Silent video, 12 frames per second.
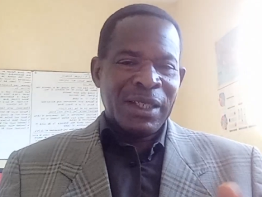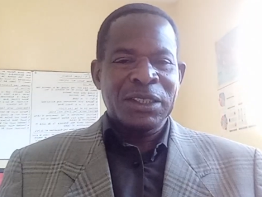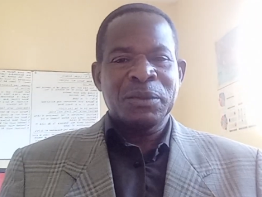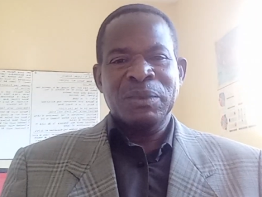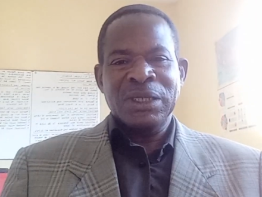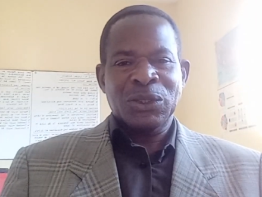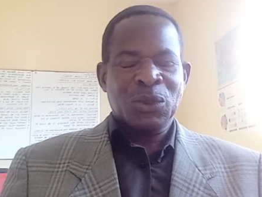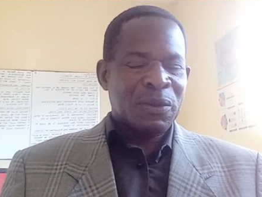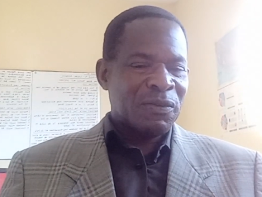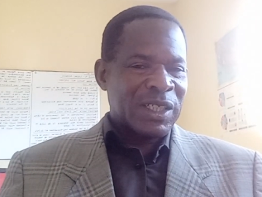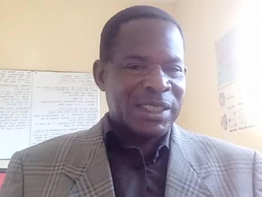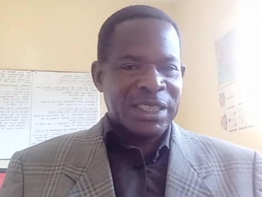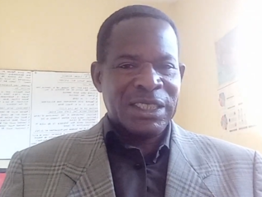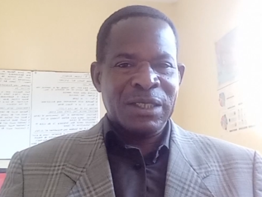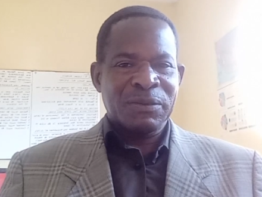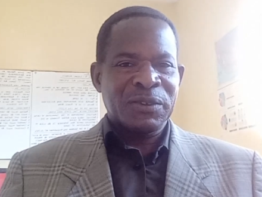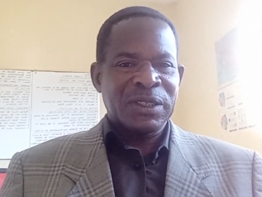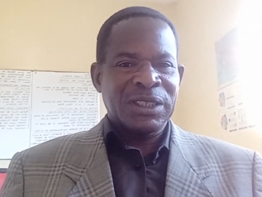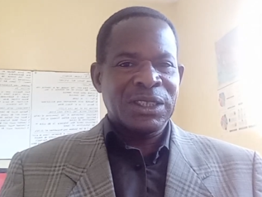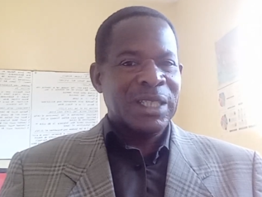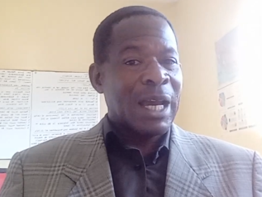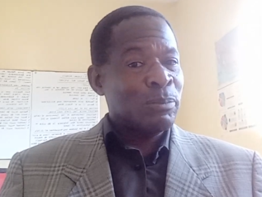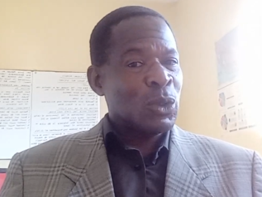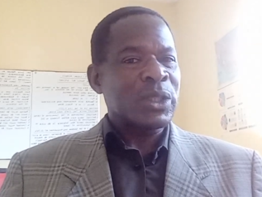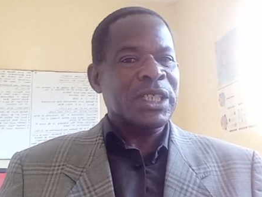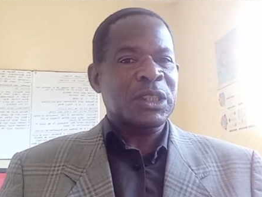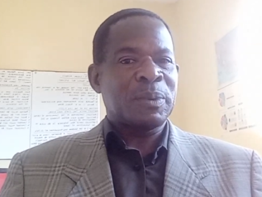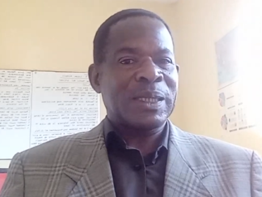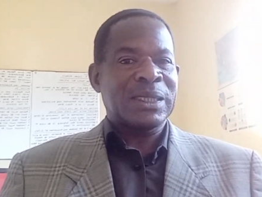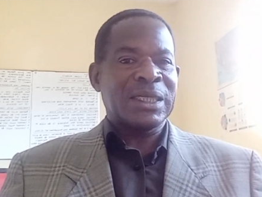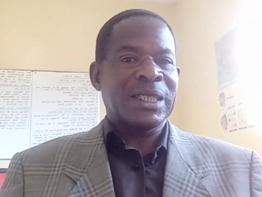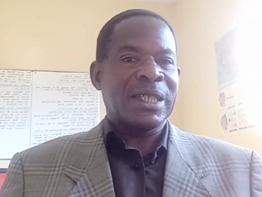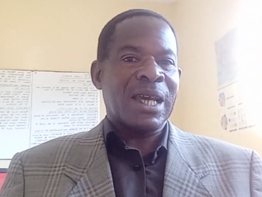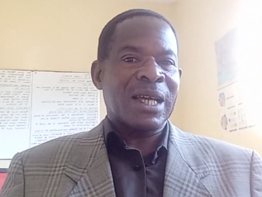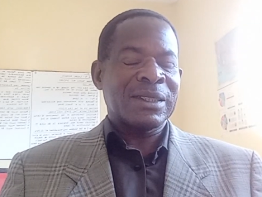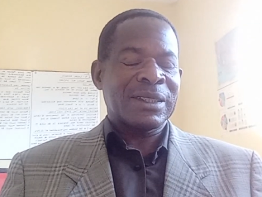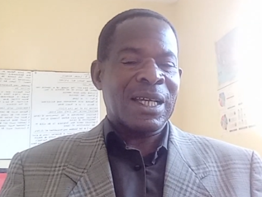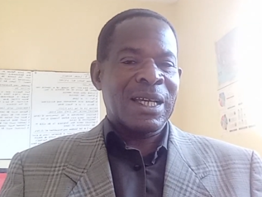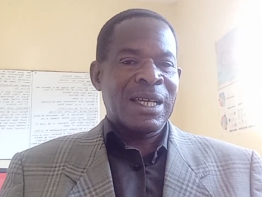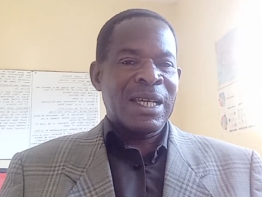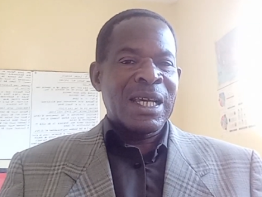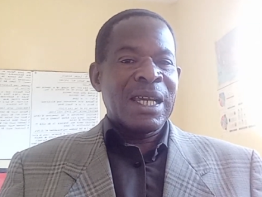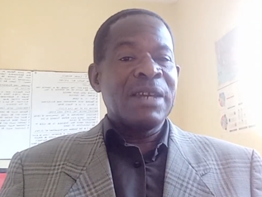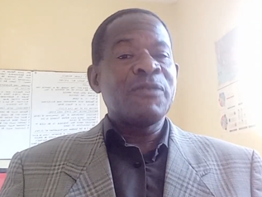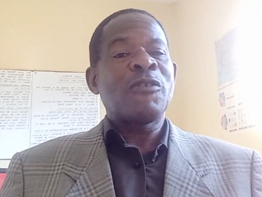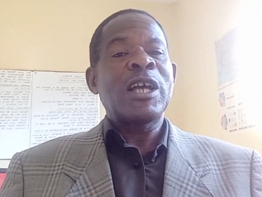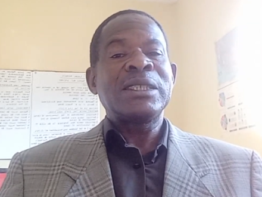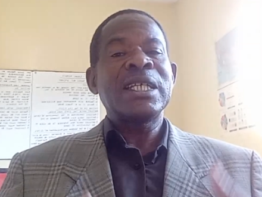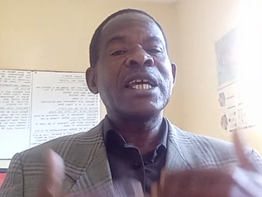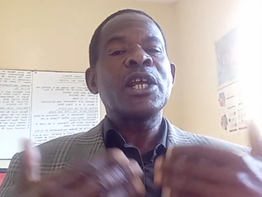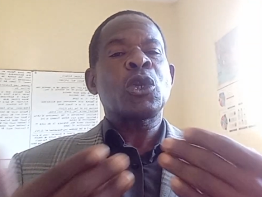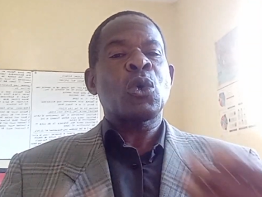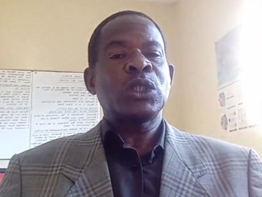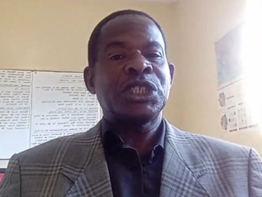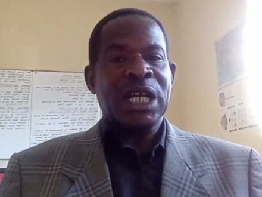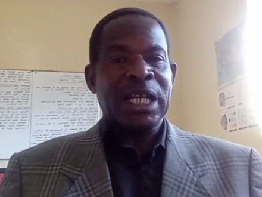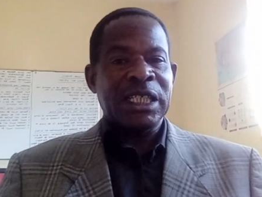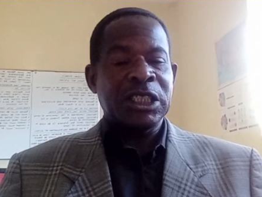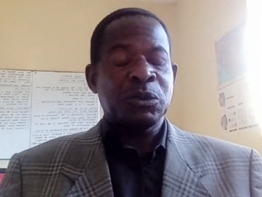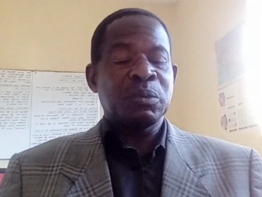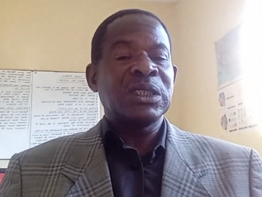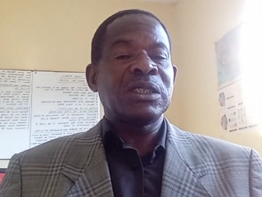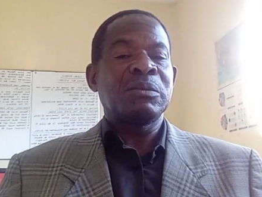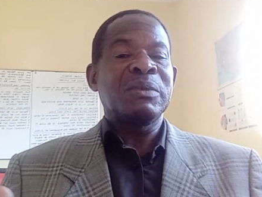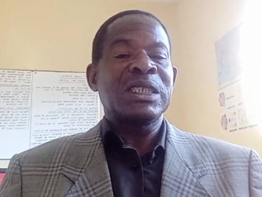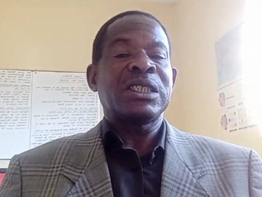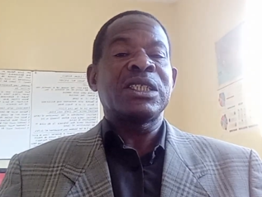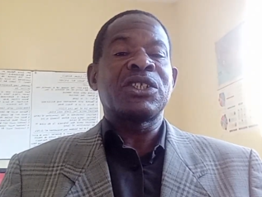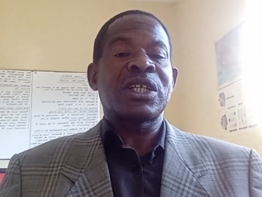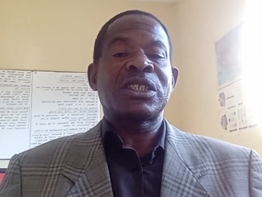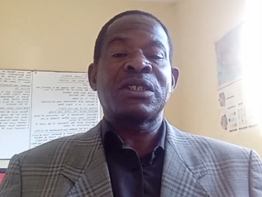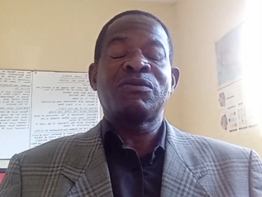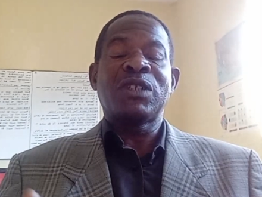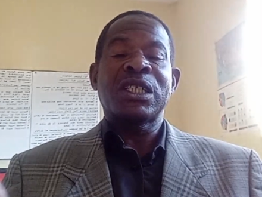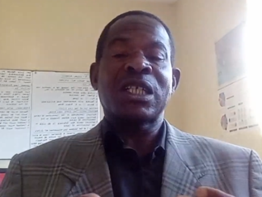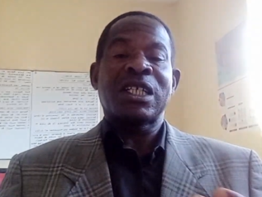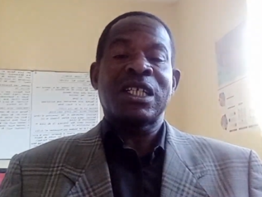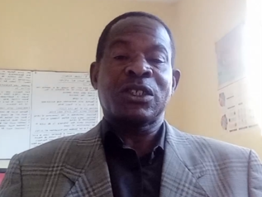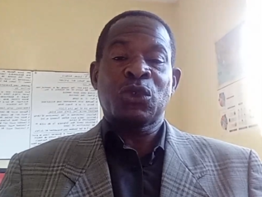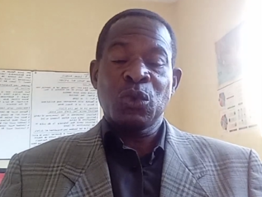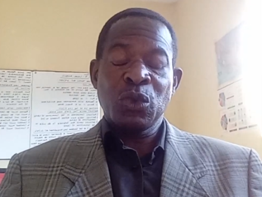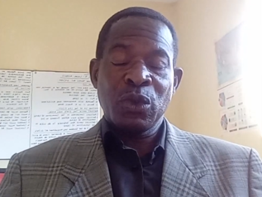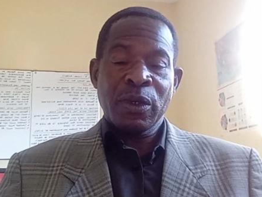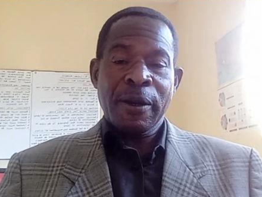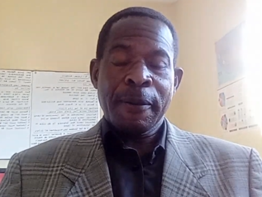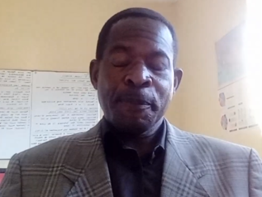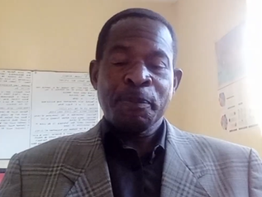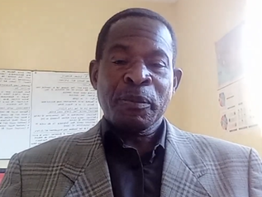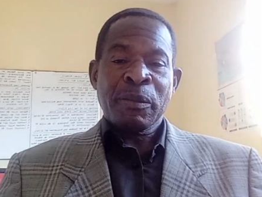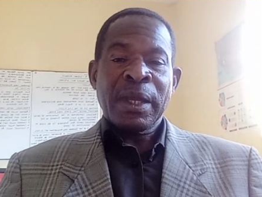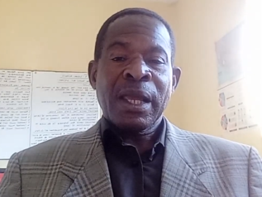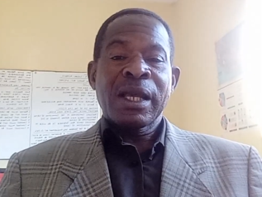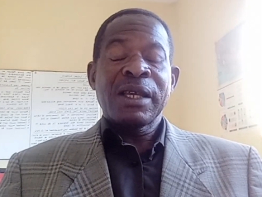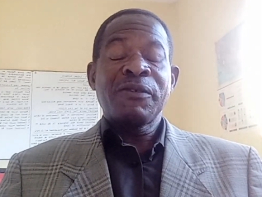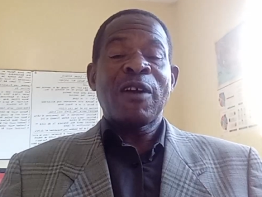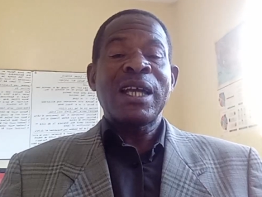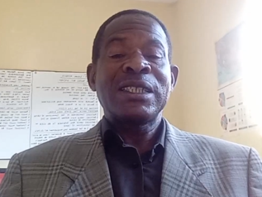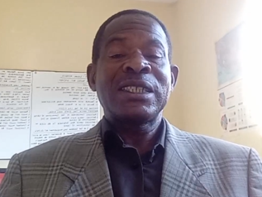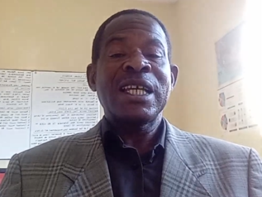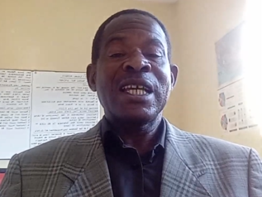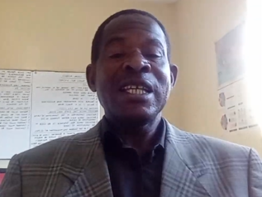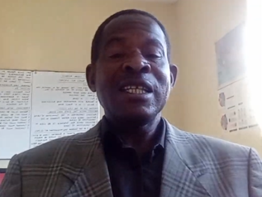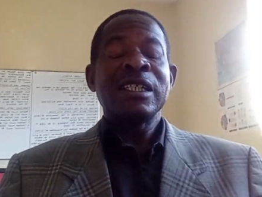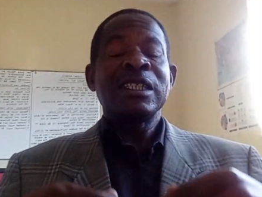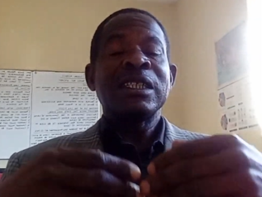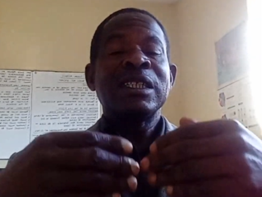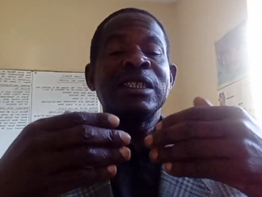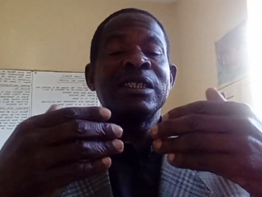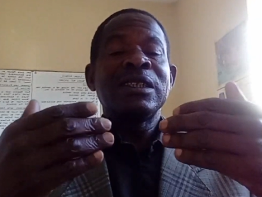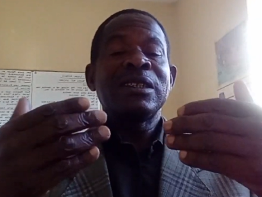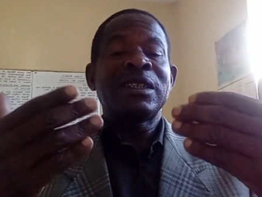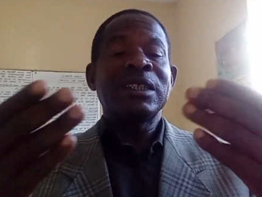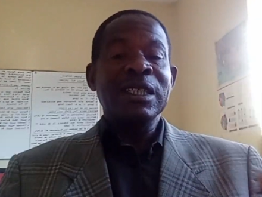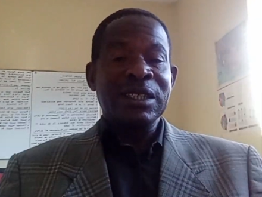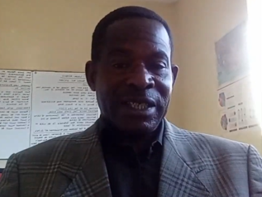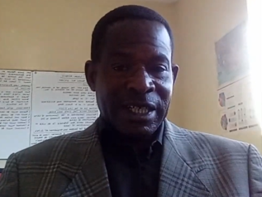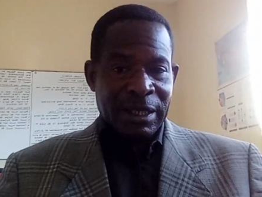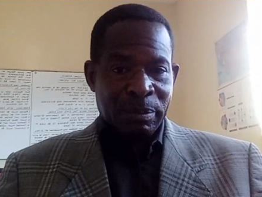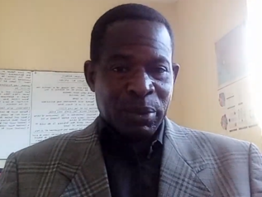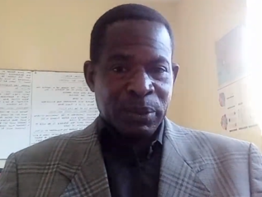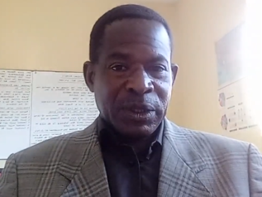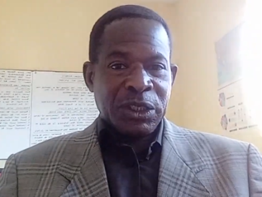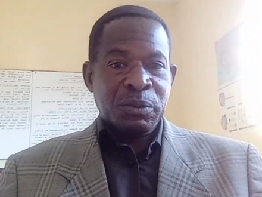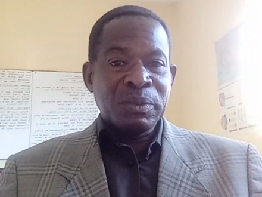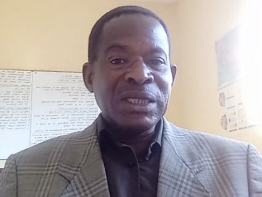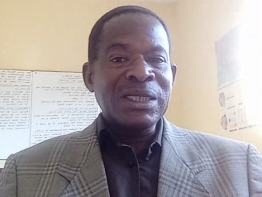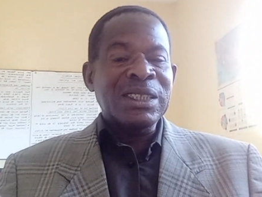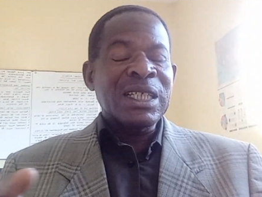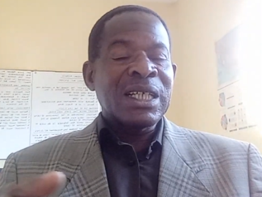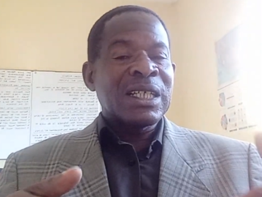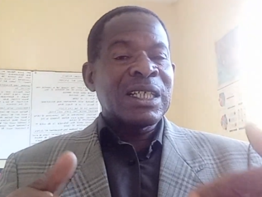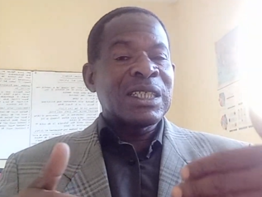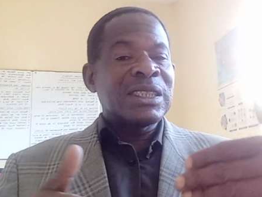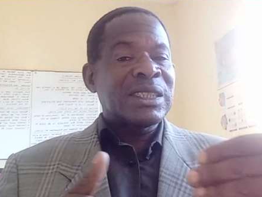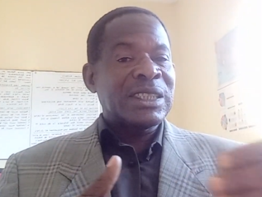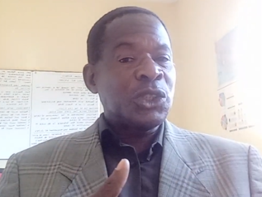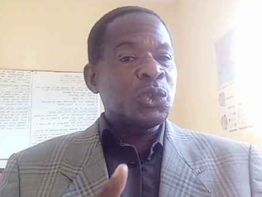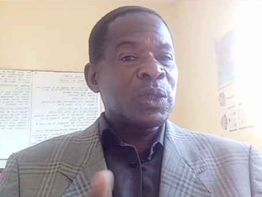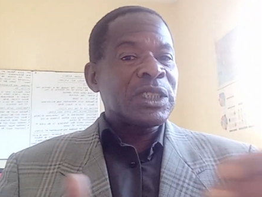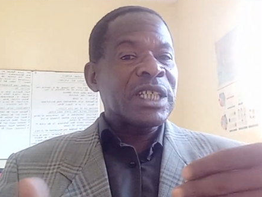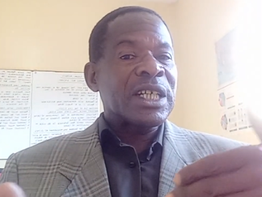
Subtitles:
it means conversation finished. I'm not expecting an answer. If I say Roger, it means message received and understood. If I say SITREP, it means situation